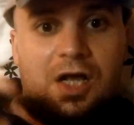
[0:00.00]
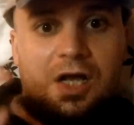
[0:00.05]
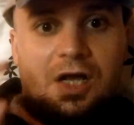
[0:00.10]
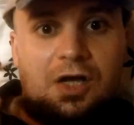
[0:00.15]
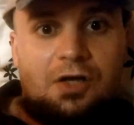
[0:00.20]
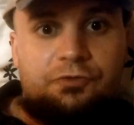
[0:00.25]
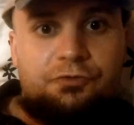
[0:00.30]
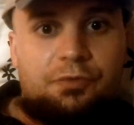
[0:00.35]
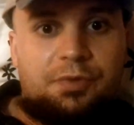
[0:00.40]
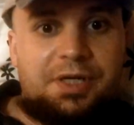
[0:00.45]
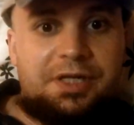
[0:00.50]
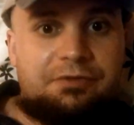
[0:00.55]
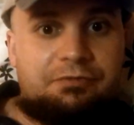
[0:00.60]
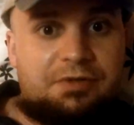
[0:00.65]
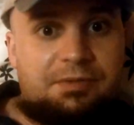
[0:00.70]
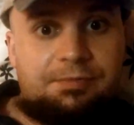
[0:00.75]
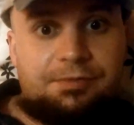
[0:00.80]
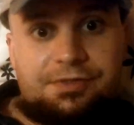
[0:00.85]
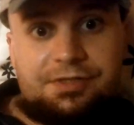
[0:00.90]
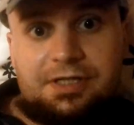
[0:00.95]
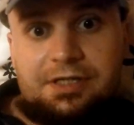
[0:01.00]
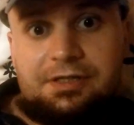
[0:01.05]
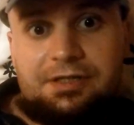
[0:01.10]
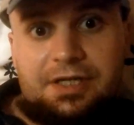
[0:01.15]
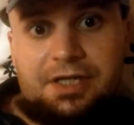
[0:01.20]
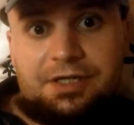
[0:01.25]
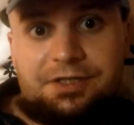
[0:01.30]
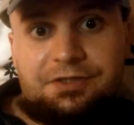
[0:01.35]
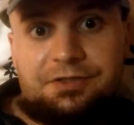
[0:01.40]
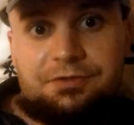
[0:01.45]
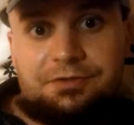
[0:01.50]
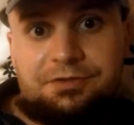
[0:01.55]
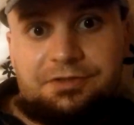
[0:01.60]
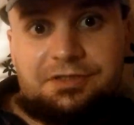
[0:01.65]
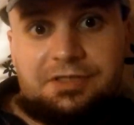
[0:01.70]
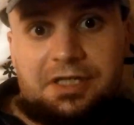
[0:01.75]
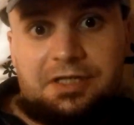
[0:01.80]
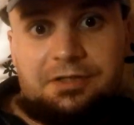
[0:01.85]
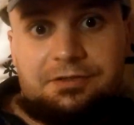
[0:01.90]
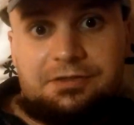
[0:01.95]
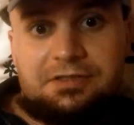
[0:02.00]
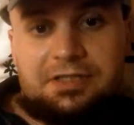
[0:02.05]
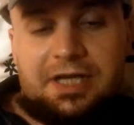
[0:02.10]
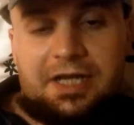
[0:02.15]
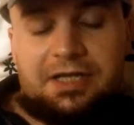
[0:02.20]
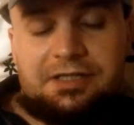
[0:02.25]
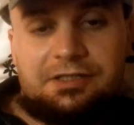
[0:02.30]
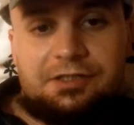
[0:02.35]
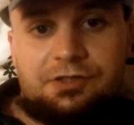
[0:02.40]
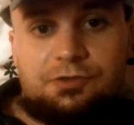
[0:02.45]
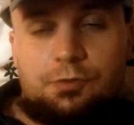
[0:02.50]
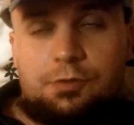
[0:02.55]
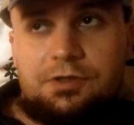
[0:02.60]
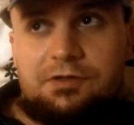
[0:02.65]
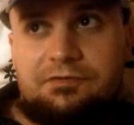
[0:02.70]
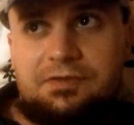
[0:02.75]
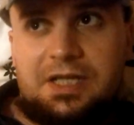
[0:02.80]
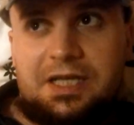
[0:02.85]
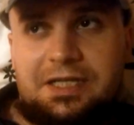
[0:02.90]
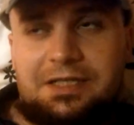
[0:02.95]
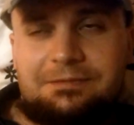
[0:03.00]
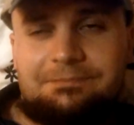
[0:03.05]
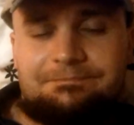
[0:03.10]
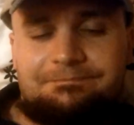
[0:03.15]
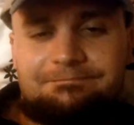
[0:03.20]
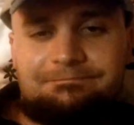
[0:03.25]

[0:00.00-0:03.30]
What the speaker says: a 23% national sales tax? It's sort of like,